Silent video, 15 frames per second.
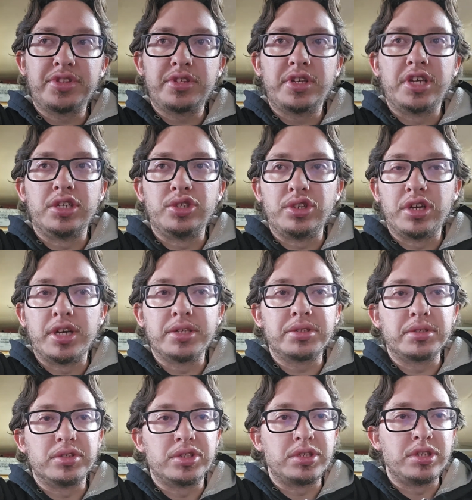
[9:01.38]
As you guys
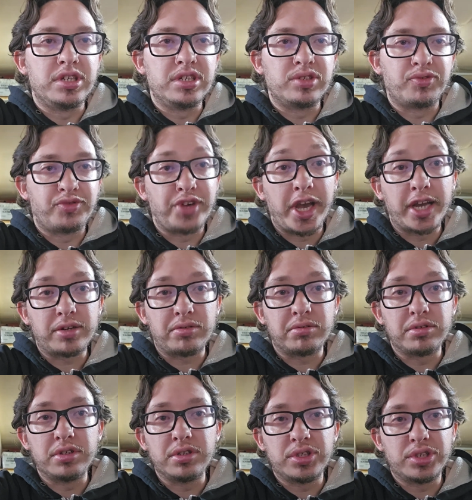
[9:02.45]
can see, it's a
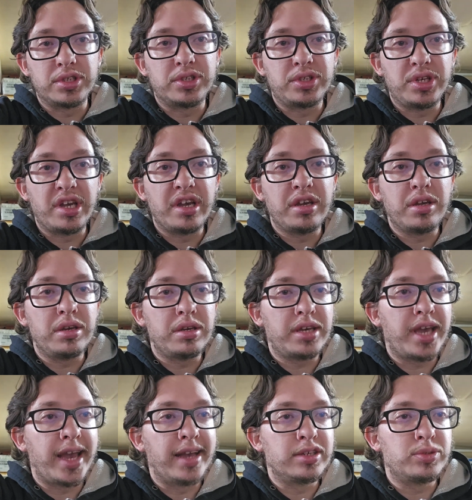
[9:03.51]
factory 68
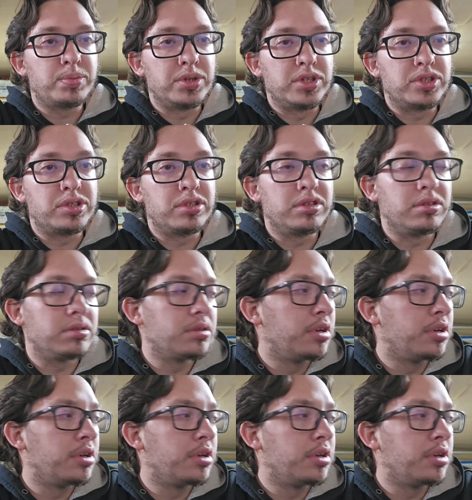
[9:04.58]
cast piston.